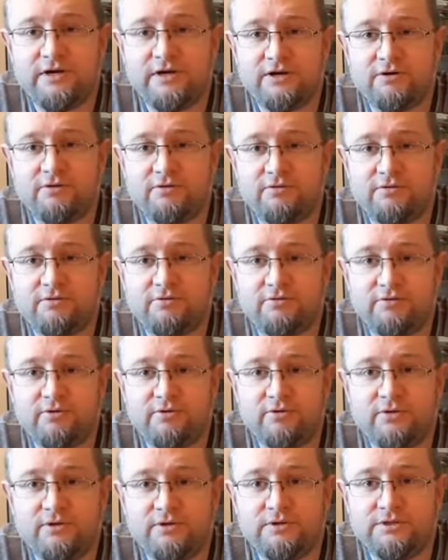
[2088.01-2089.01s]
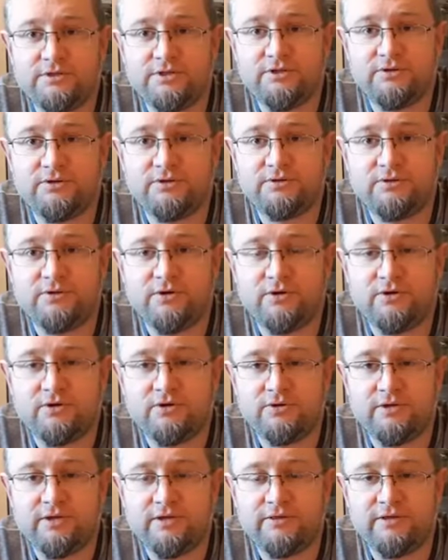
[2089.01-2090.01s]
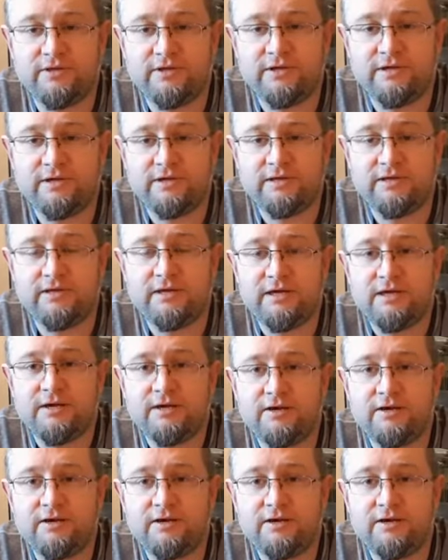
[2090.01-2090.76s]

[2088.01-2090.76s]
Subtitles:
gone through and done all the